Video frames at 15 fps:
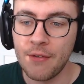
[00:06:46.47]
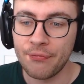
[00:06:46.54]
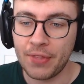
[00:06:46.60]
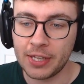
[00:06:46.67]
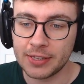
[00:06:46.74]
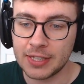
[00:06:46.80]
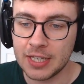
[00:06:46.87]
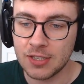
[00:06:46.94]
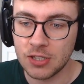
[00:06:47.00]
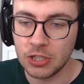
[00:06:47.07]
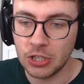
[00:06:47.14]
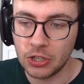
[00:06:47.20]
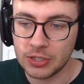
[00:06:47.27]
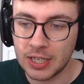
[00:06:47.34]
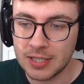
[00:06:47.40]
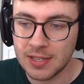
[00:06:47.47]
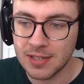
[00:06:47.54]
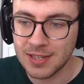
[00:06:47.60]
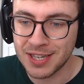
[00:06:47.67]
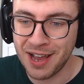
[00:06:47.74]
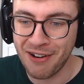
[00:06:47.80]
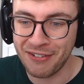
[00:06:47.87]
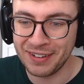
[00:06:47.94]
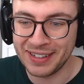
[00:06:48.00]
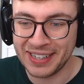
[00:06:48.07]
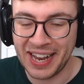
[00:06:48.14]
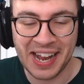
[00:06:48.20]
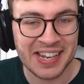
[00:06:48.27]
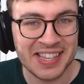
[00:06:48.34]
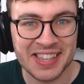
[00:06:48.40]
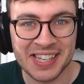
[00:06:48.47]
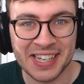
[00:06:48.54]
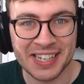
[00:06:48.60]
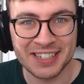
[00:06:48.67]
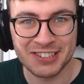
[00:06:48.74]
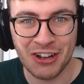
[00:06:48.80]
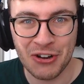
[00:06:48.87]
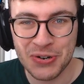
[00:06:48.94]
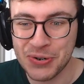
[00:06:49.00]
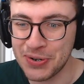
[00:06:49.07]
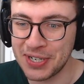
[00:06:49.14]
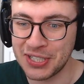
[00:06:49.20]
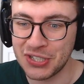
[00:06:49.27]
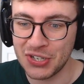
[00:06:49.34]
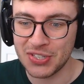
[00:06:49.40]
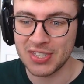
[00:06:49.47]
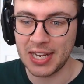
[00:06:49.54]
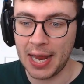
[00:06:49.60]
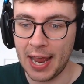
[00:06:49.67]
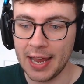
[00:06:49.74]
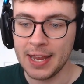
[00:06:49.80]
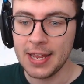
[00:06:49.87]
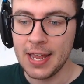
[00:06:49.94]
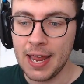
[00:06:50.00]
that there's not necessarily anything in concrete just yet.